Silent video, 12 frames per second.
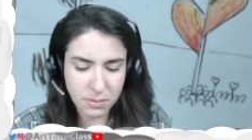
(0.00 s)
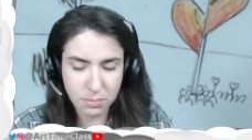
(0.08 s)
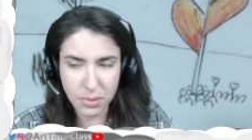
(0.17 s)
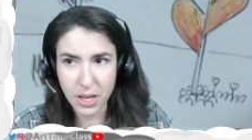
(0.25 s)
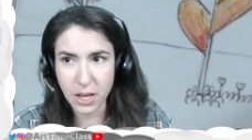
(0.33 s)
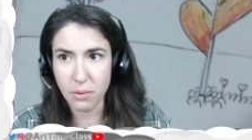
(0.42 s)

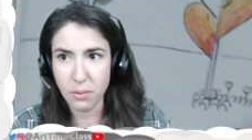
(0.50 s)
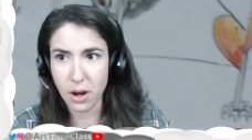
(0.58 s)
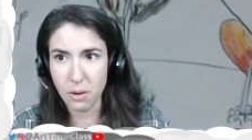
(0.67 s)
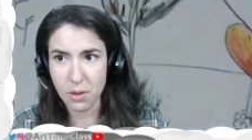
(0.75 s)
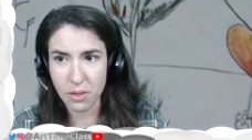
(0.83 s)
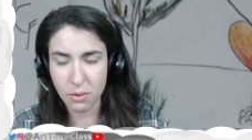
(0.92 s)
playing around
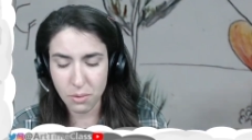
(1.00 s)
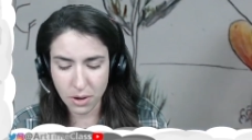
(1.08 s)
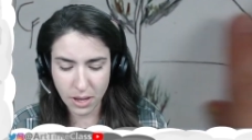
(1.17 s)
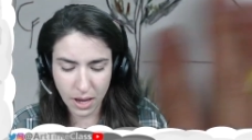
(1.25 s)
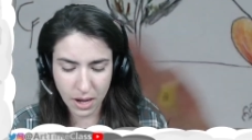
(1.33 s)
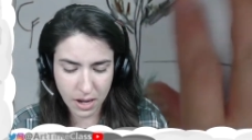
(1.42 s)
with
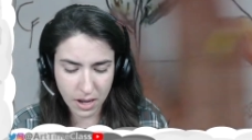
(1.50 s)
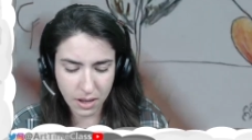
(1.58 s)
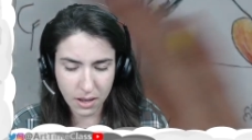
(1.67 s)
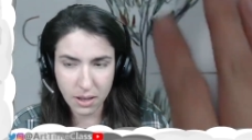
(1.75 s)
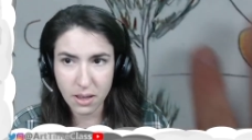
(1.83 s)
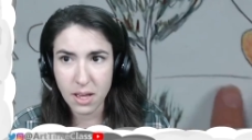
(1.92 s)
organic
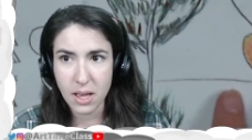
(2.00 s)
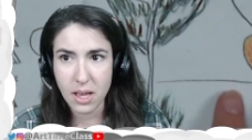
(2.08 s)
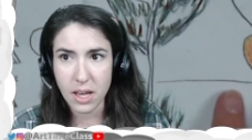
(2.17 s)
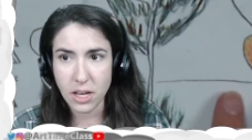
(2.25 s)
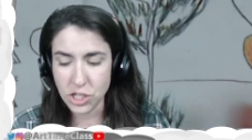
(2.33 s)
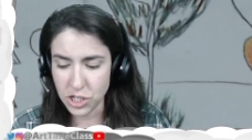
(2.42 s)

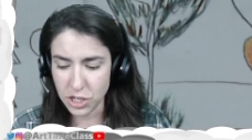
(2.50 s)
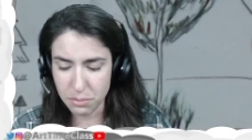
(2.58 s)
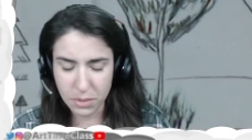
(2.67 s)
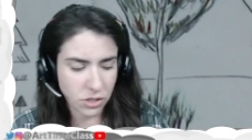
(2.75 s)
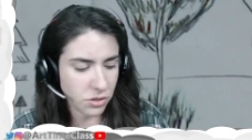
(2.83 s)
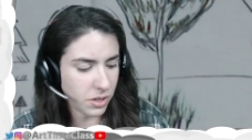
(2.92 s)
and
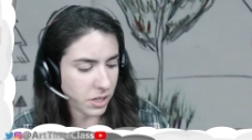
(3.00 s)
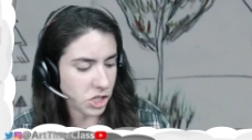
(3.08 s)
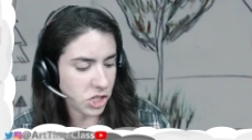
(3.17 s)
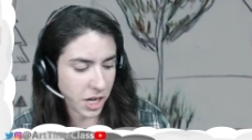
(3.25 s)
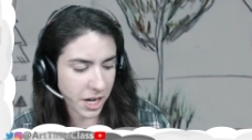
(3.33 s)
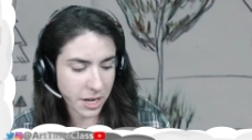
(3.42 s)
geometric
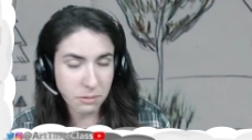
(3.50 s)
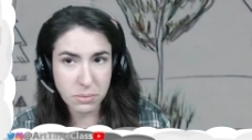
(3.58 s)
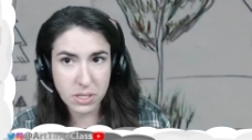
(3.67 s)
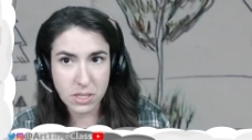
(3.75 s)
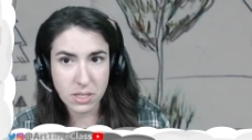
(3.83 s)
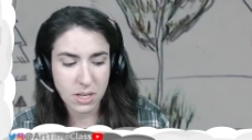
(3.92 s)
shapes,